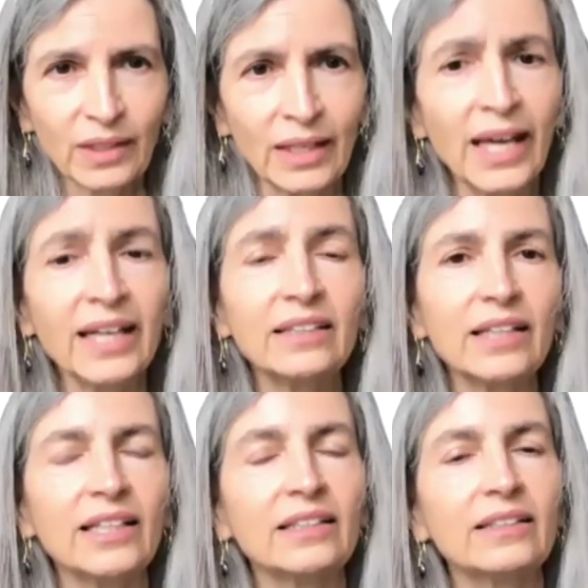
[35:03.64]
And
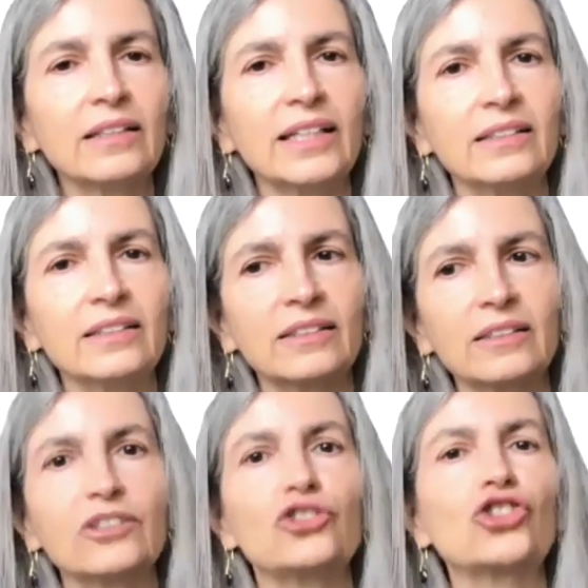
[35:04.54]
in
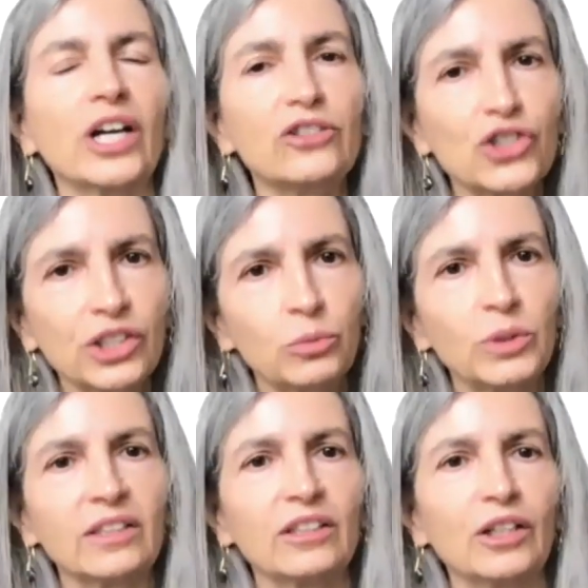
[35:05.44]
conjunction
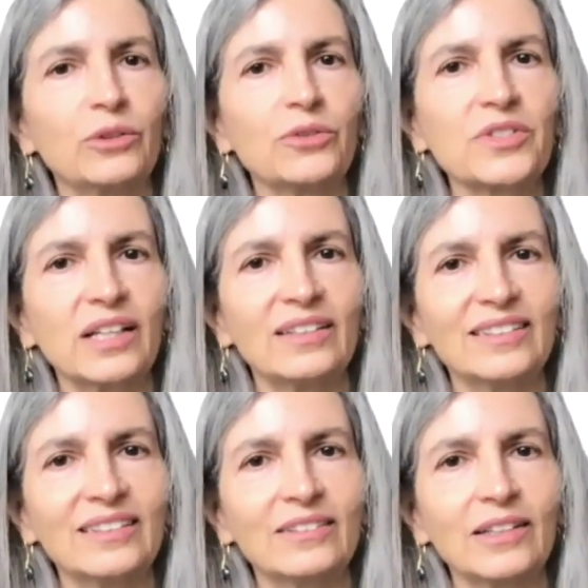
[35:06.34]
with those
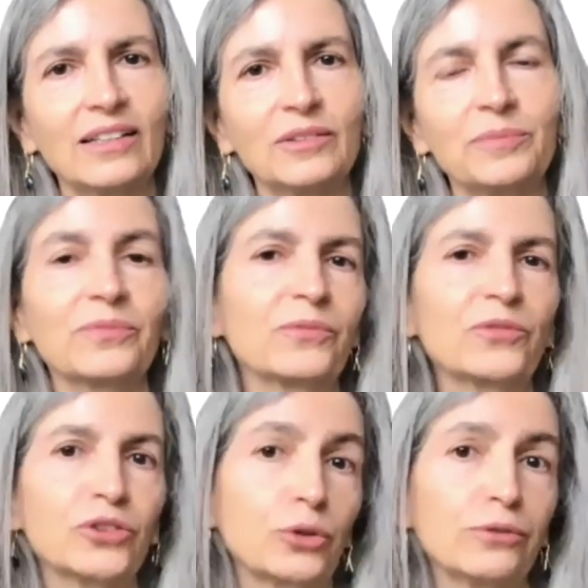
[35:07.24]

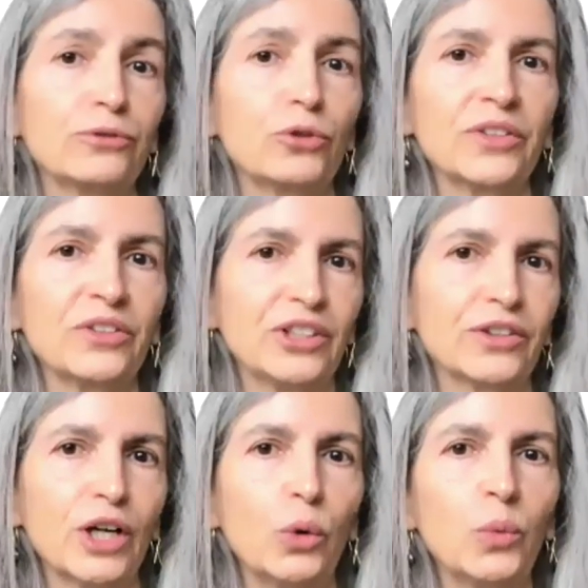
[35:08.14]
sort of 4th
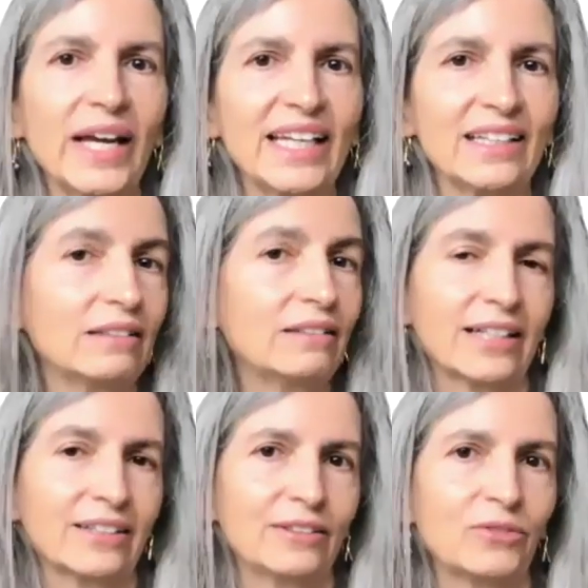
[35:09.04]
year away
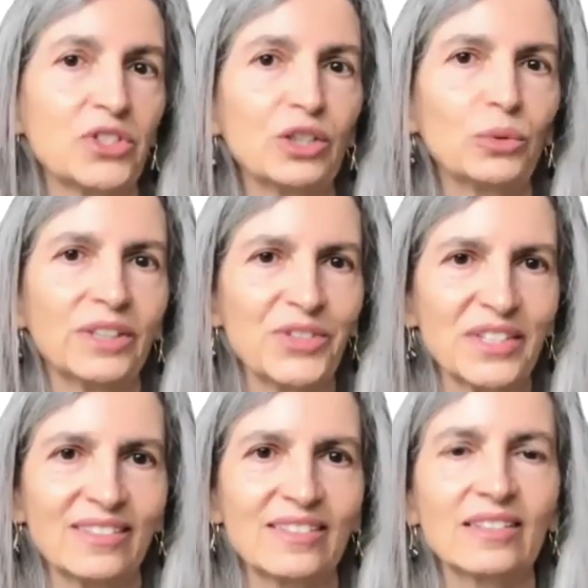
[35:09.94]
elective
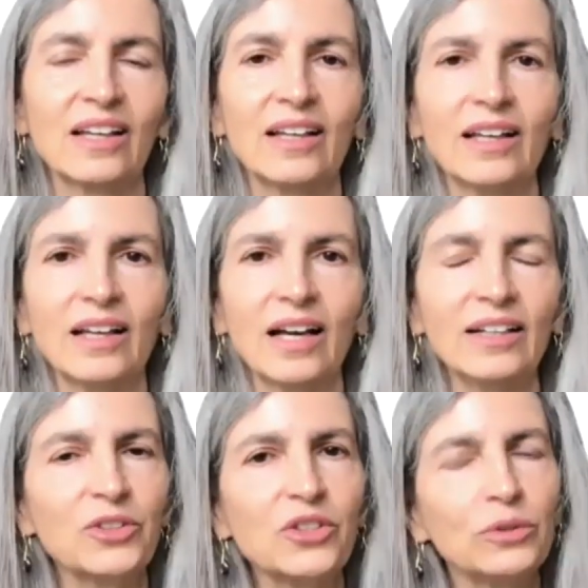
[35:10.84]
sequences,
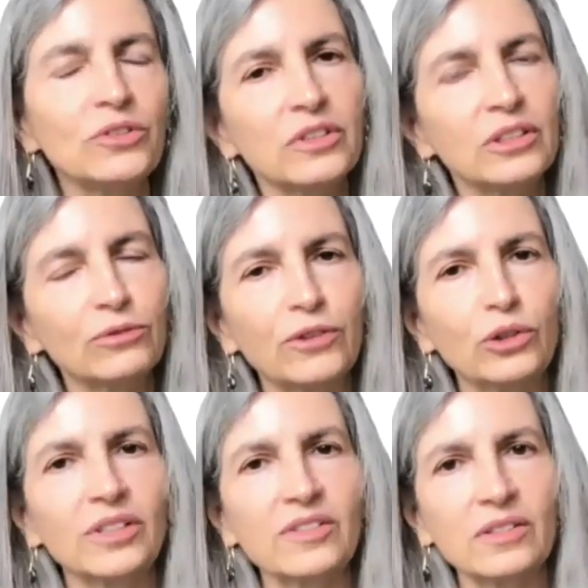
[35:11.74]
students can
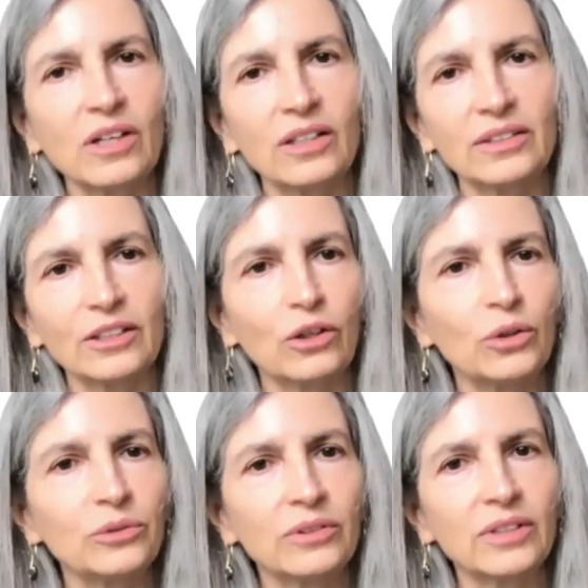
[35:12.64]
focus on their
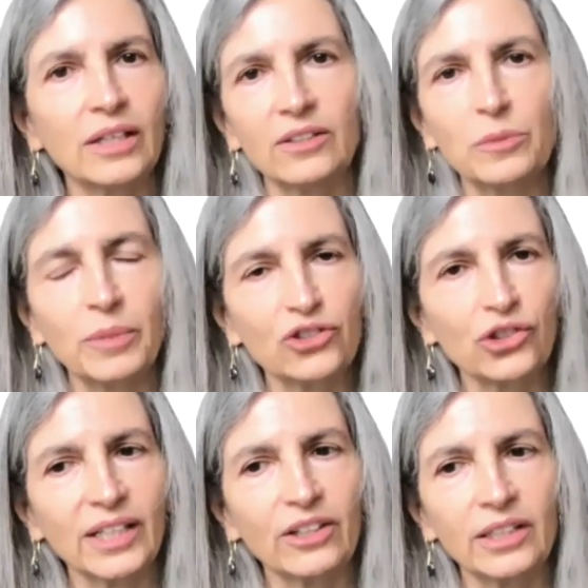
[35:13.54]
own
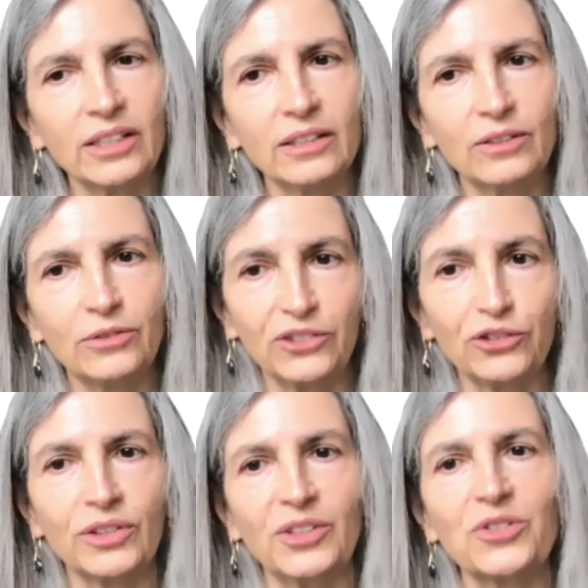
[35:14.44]
special area of
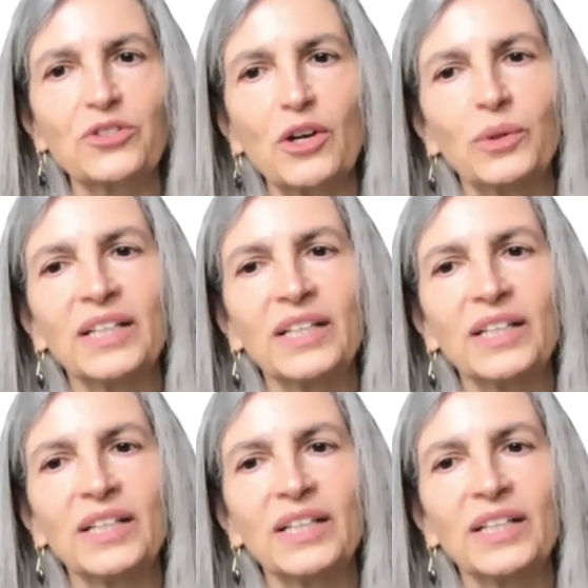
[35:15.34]
interest. So